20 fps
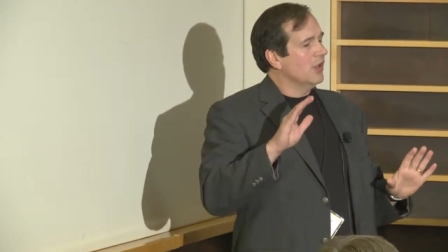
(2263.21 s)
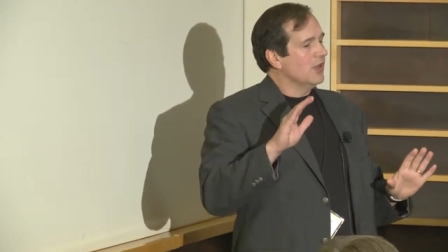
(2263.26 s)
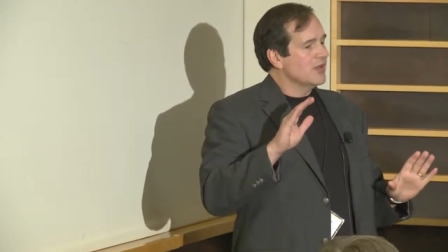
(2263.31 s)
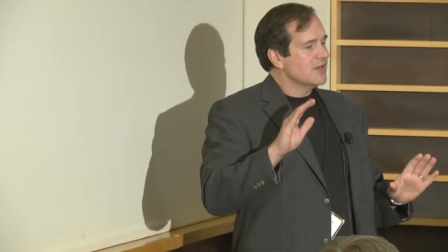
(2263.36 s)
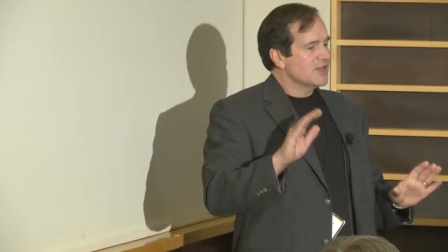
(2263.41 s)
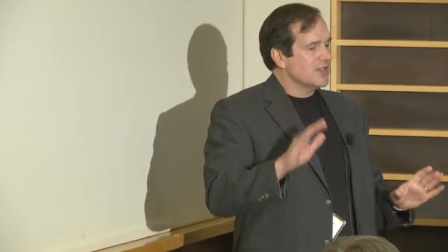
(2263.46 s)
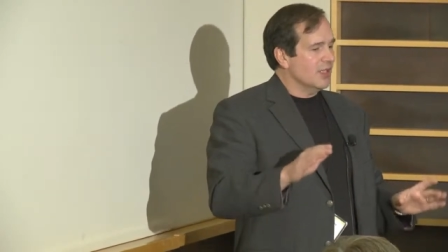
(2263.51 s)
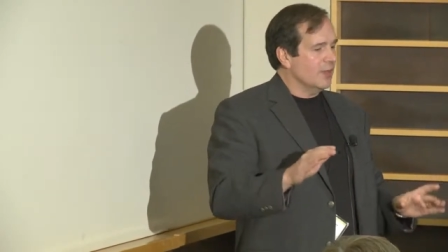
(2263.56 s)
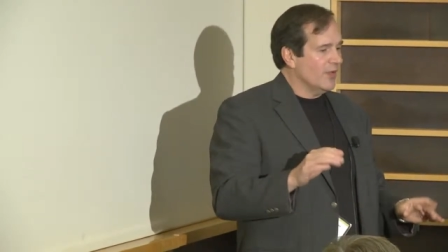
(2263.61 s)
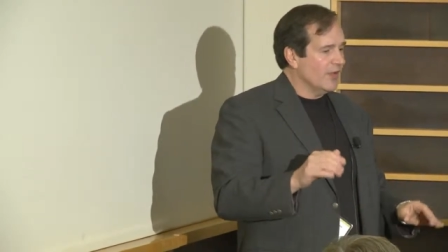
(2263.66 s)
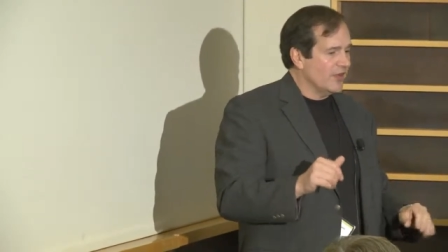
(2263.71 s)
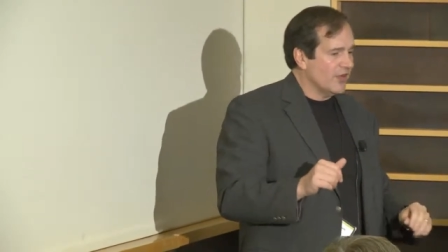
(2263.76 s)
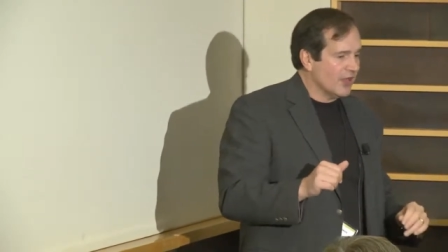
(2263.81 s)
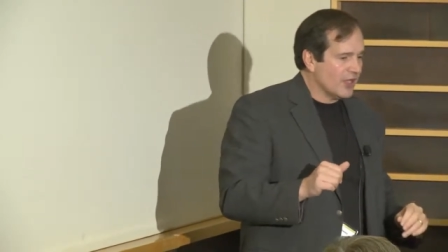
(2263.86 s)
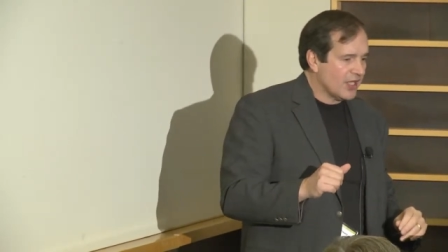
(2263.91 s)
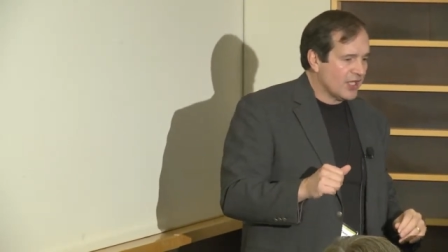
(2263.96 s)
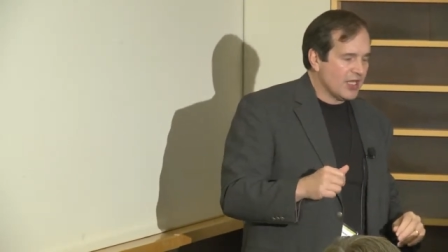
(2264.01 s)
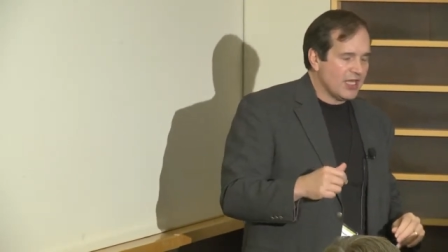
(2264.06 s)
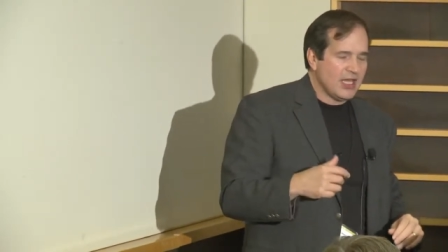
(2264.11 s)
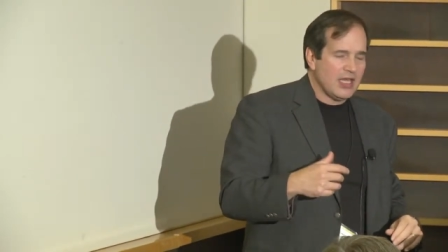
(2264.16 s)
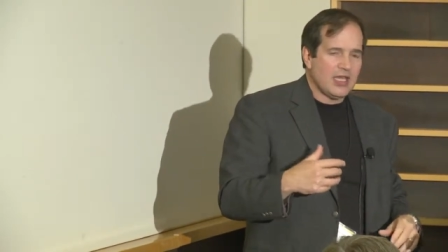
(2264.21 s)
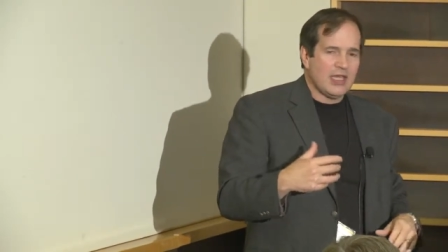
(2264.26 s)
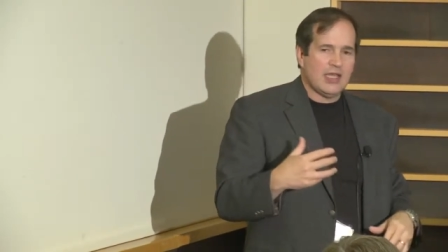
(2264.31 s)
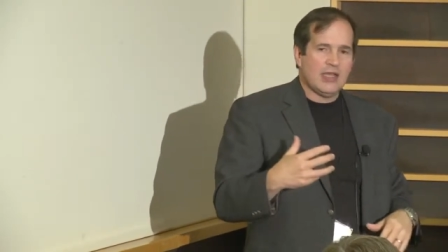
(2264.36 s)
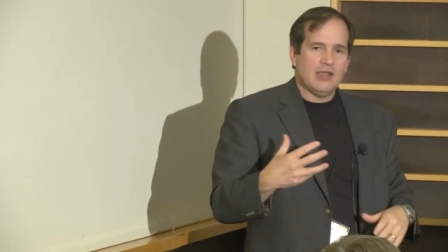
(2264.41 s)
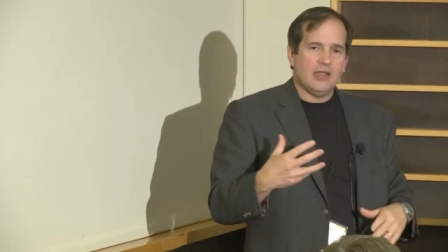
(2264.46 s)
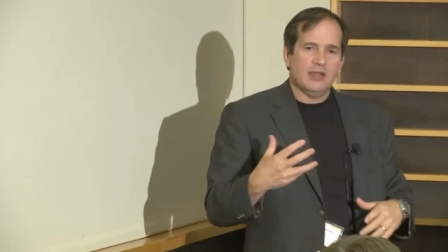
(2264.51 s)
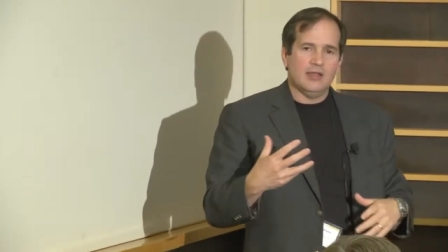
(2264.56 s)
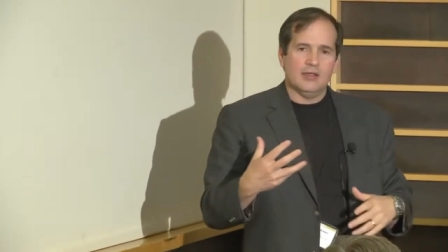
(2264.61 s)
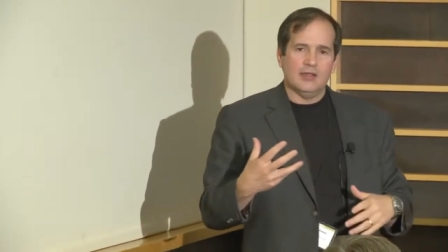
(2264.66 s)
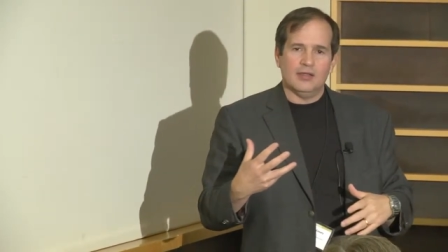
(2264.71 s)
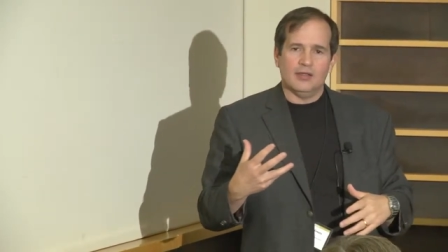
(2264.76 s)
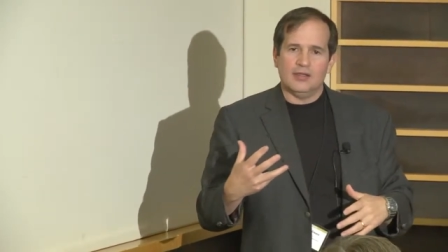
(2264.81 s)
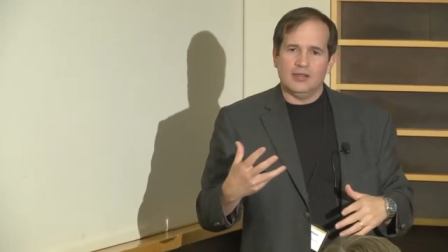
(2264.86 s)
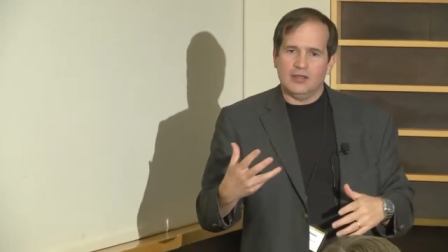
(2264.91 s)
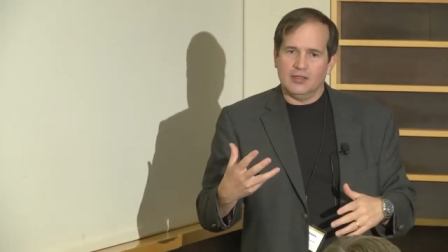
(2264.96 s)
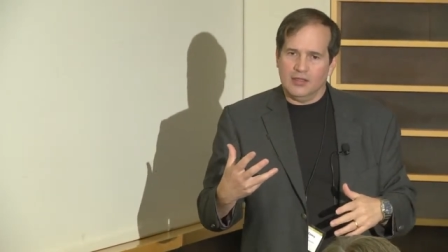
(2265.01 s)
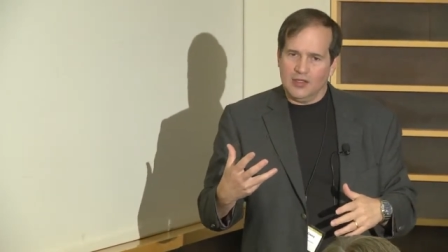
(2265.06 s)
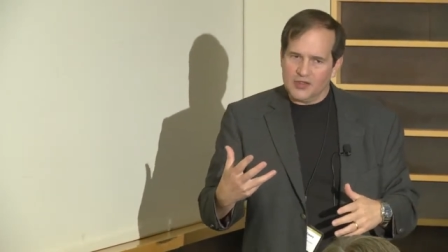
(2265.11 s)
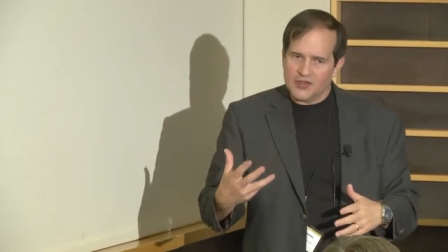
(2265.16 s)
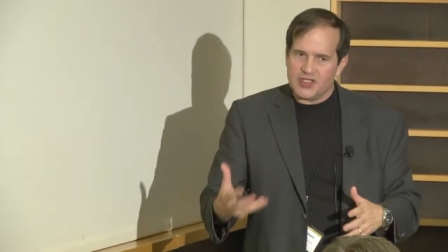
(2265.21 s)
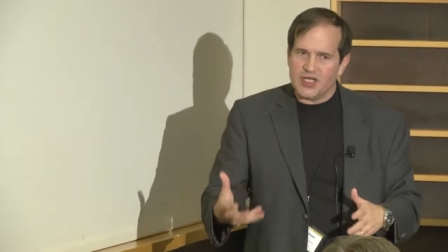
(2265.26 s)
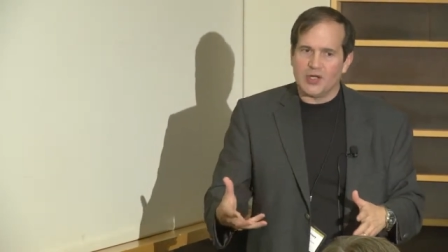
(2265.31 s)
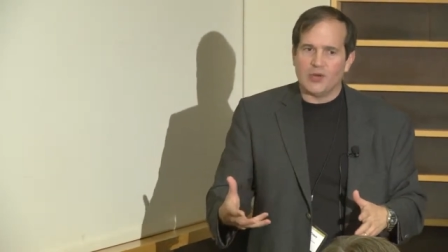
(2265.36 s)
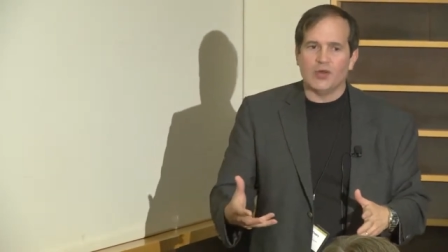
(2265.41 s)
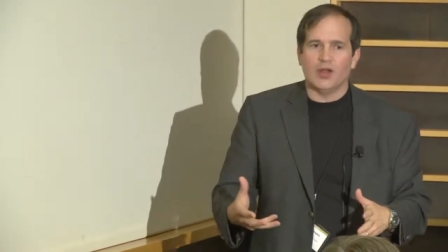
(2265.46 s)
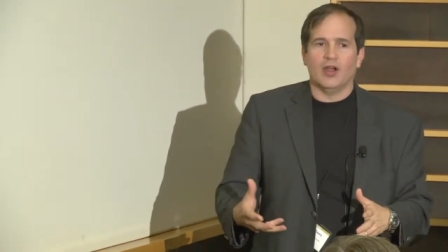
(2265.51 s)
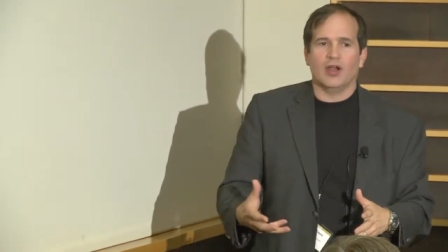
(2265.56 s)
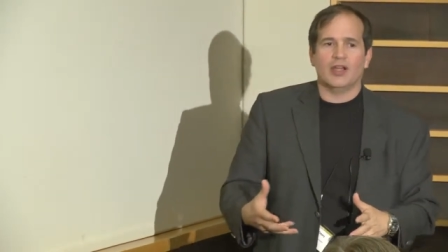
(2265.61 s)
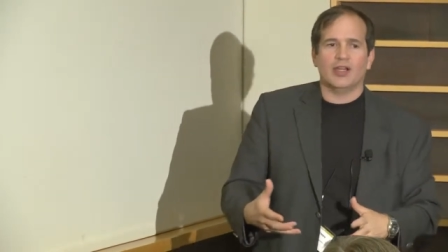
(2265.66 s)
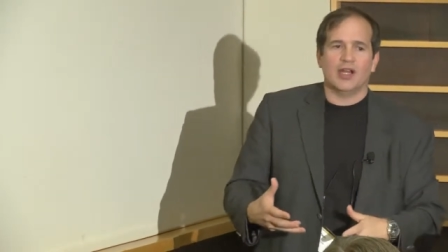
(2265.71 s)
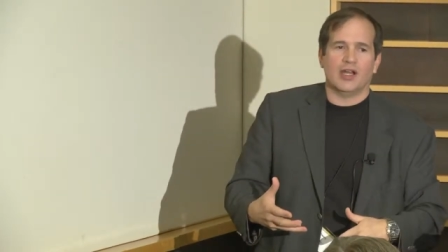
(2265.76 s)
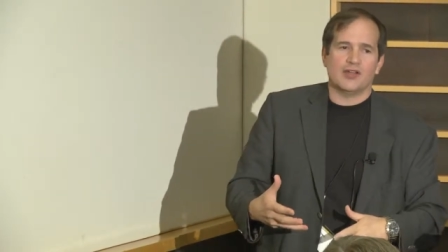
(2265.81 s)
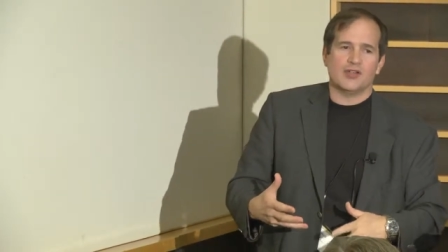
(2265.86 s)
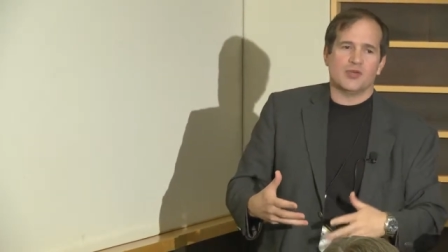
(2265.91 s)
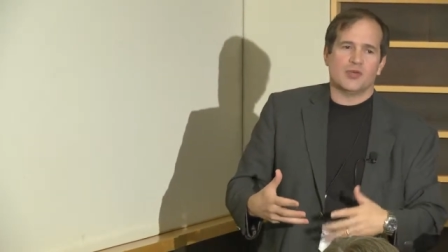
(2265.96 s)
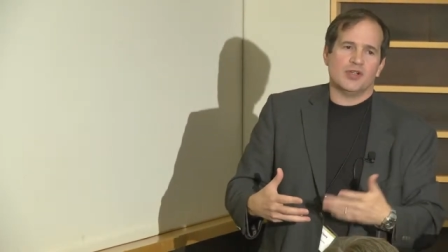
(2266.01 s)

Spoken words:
some of the key NoSQL architecture.